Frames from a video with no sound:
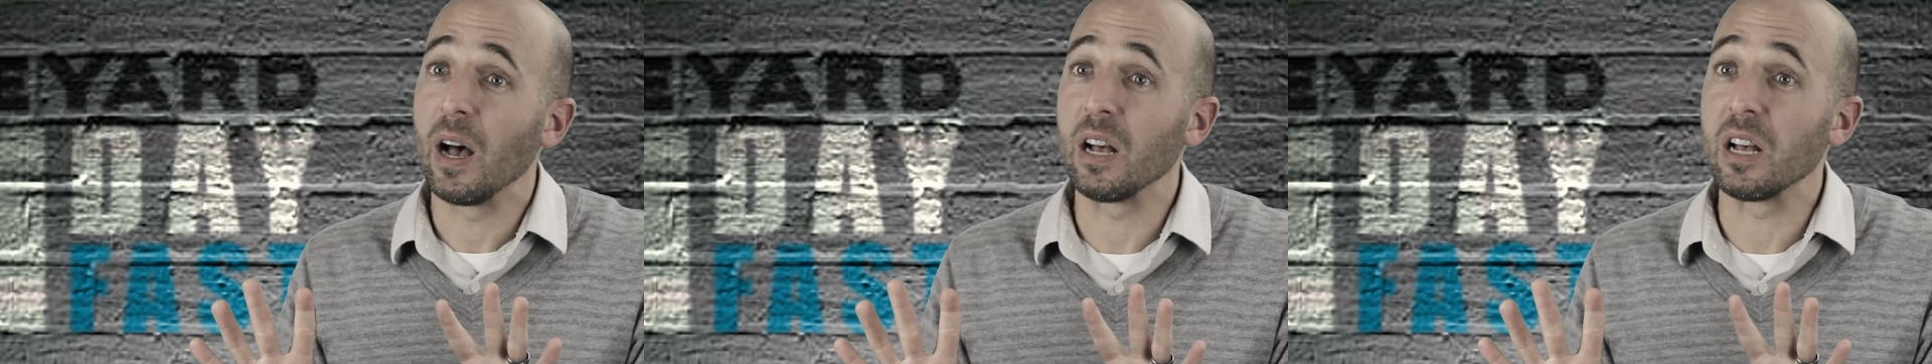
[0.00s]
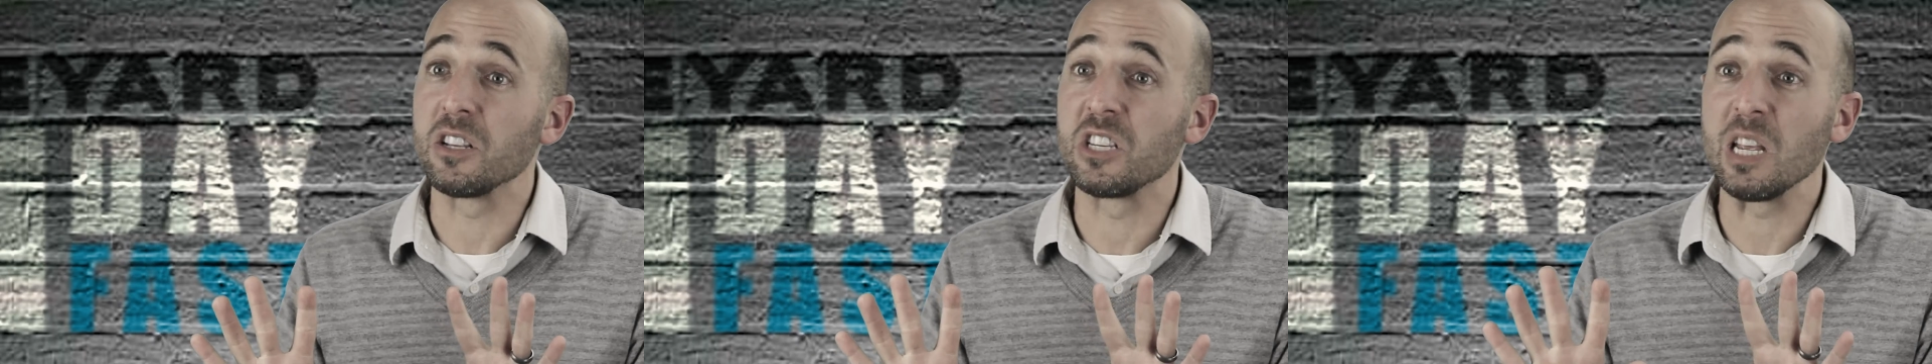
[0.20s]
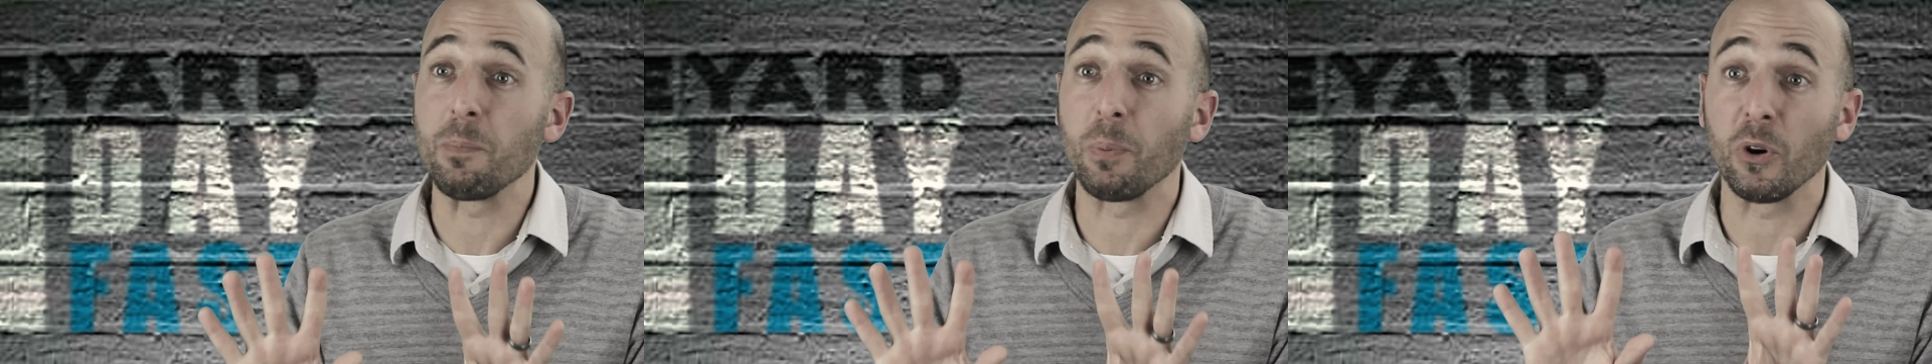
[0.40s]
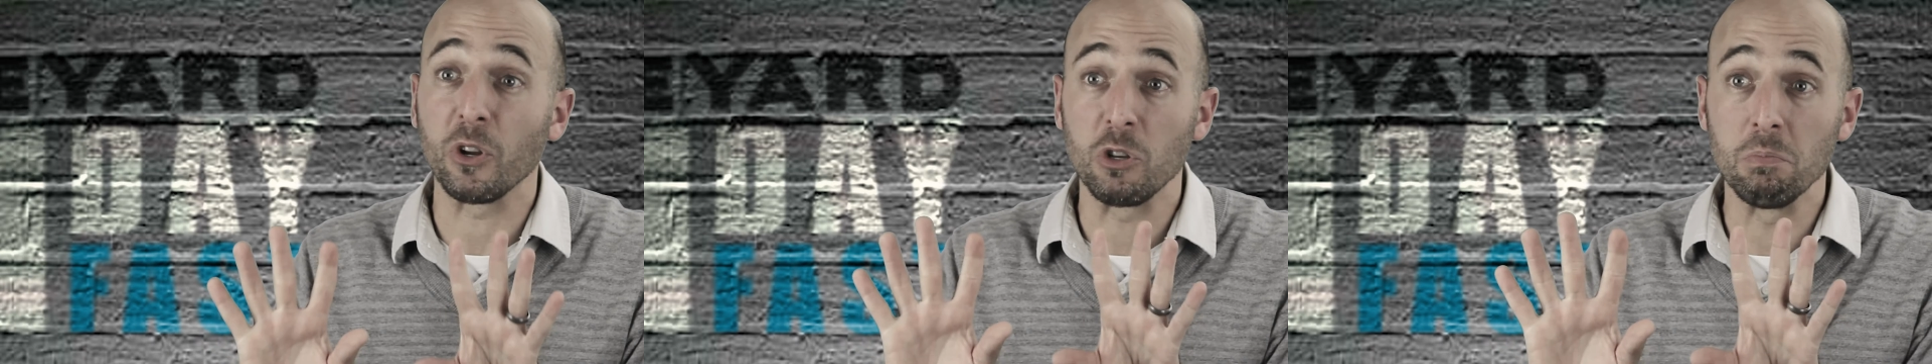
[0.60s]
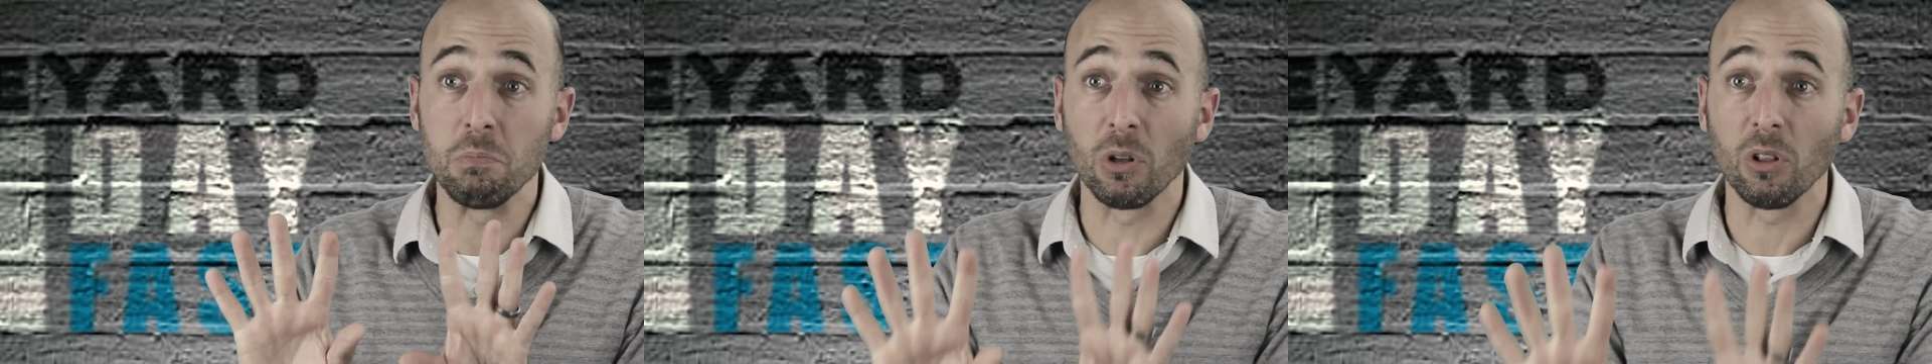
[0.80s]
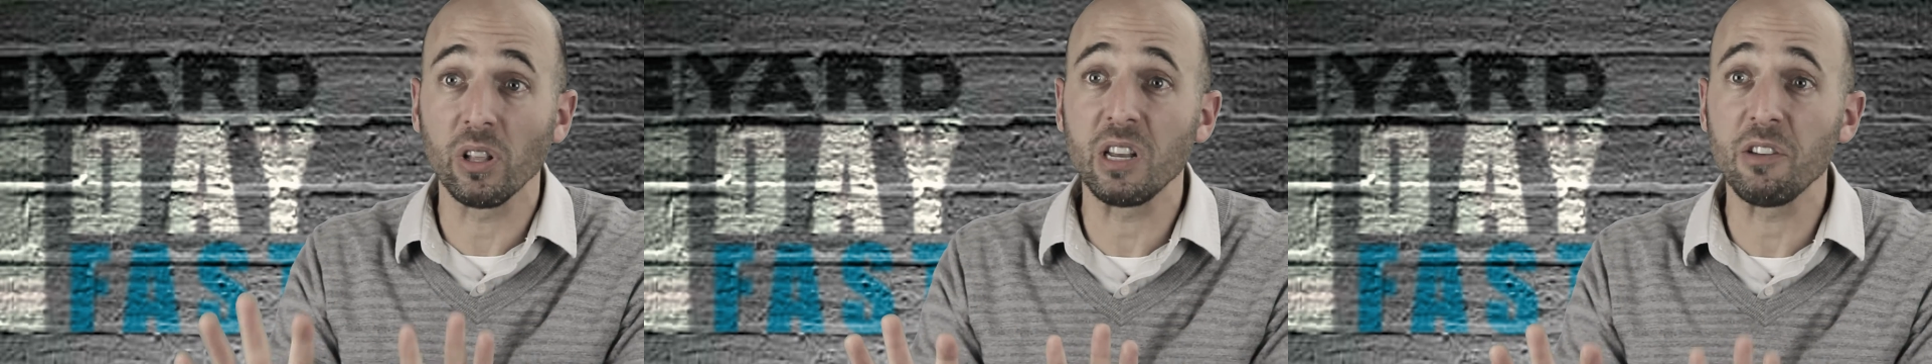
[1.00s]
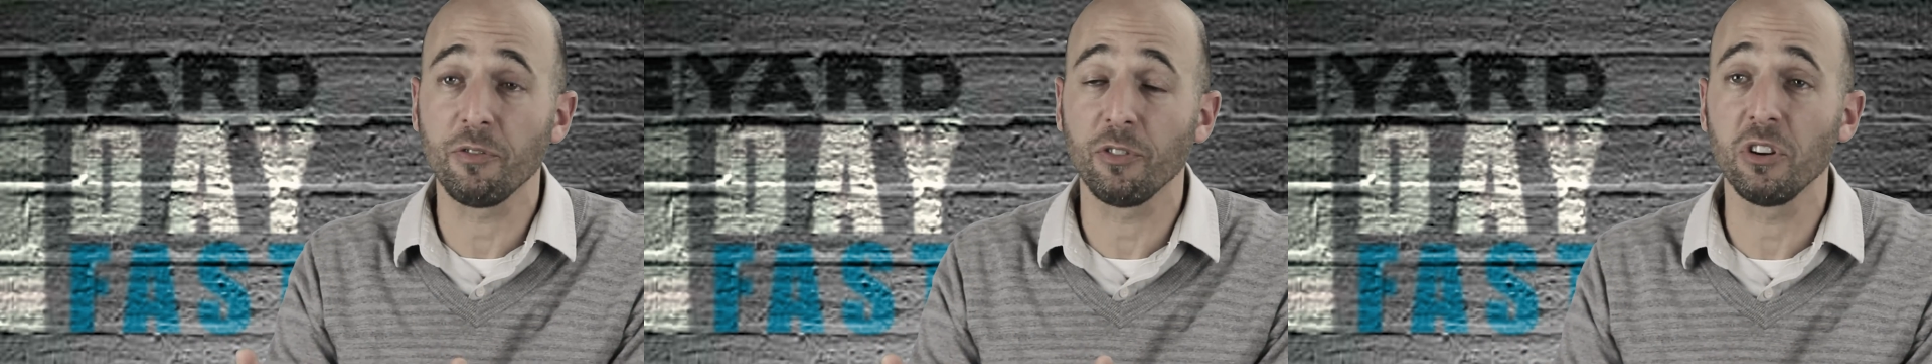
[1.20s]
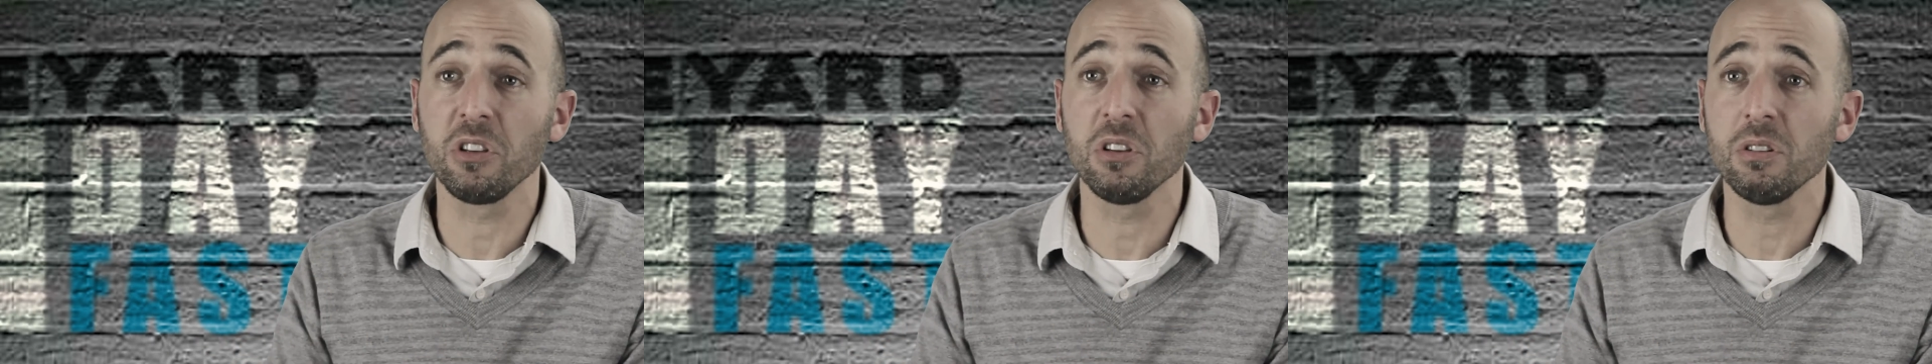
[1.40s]
a deeper humility
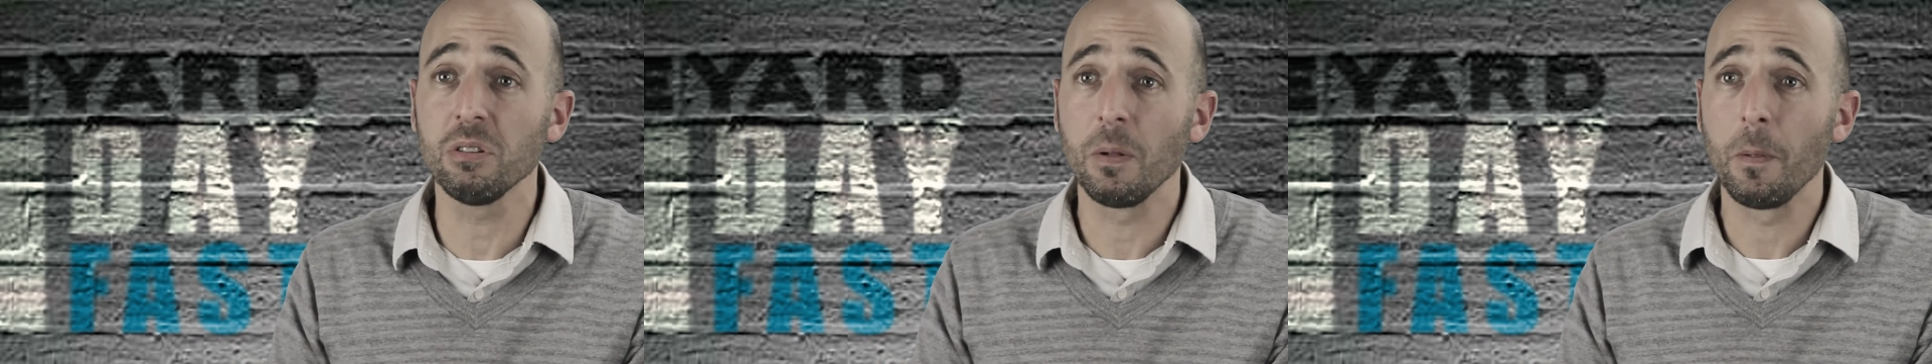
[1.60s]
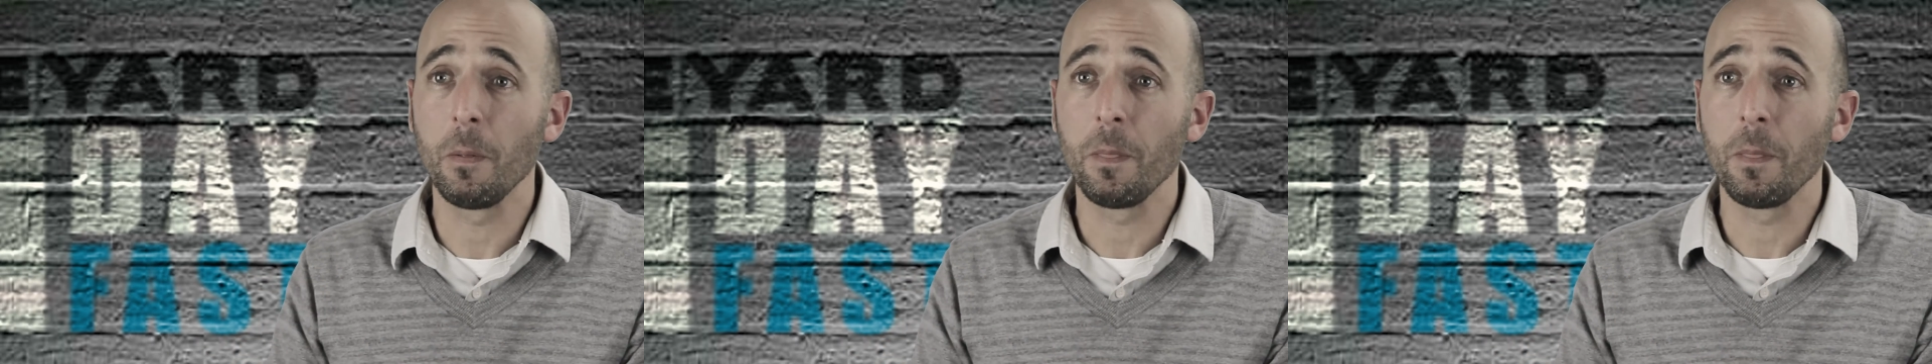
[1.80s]
for you.